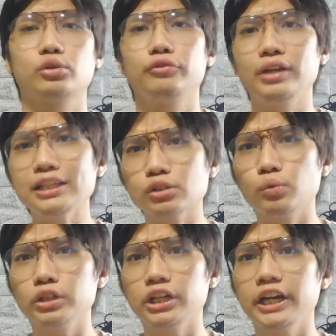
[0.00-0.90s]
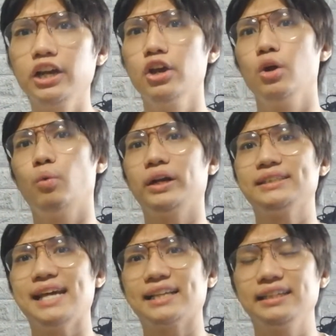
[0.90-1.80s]
So if you guys are wondering what
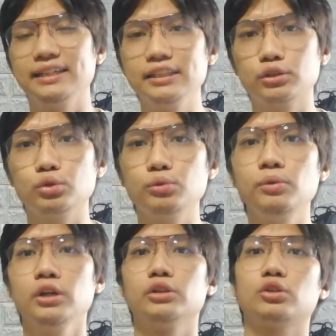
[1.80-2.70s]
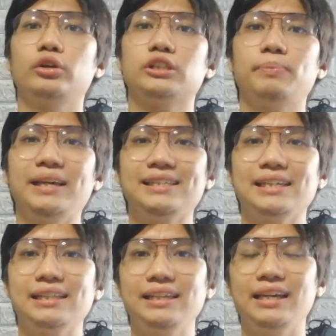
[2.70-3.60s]
exactly is zoom, so it's
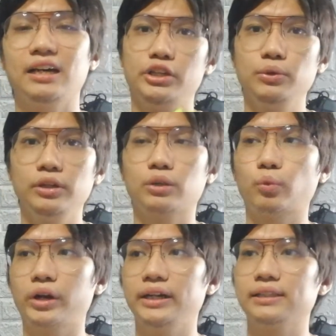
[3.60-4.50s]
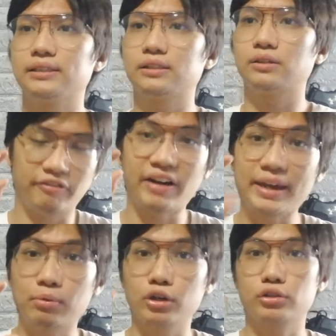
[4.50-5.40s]
basically a unit where it's
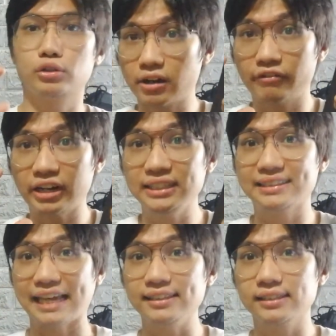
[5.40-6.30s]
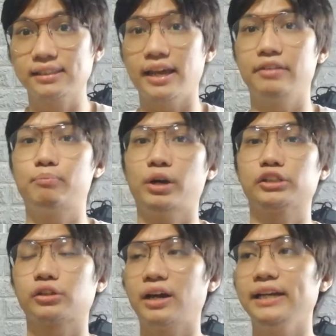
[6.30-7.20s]
fibers, they're very tensed and
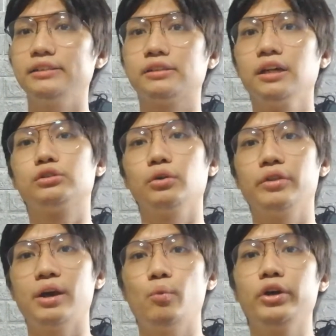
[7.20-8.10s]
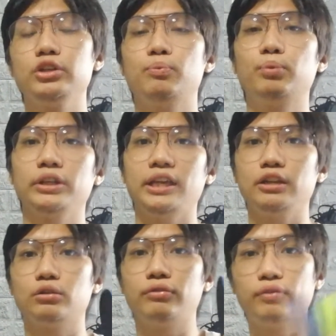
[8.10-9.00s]
pressurized so that when you put
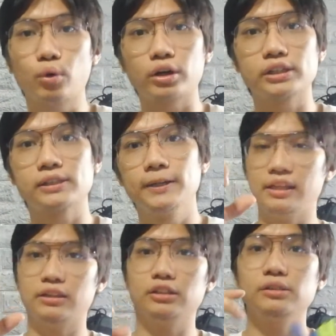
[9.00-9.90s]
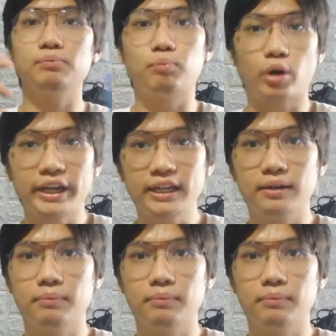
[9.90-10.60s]
in the force, it doesn't break,